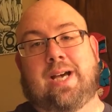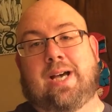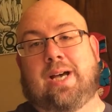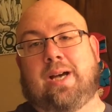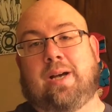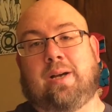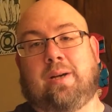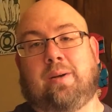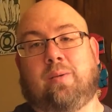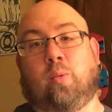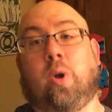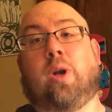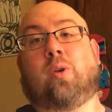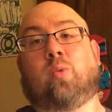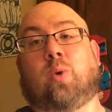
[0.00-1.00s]

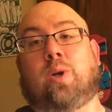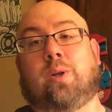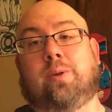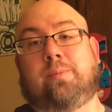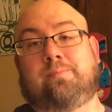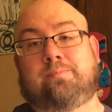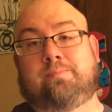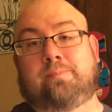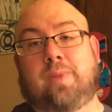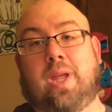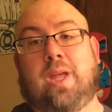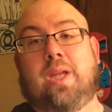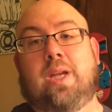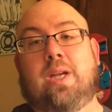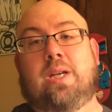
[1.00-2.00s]
Weird World.
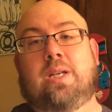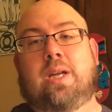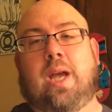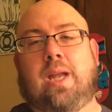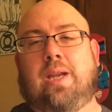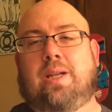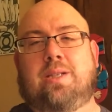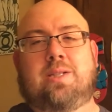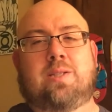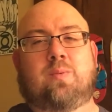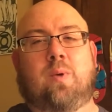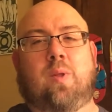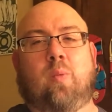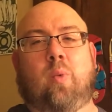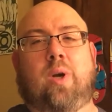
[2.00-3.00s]
And it just,
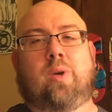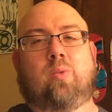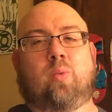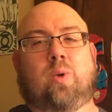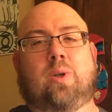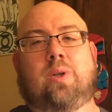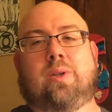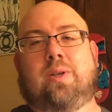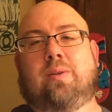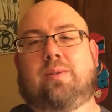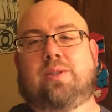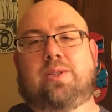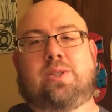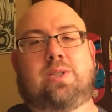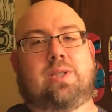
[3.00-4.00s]
with Weird World, it
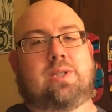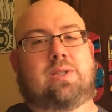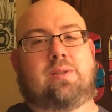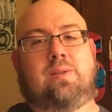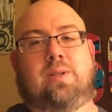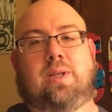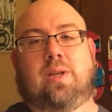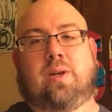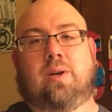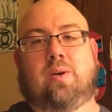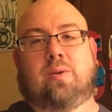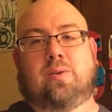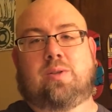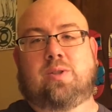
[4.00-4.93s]
was just, you know,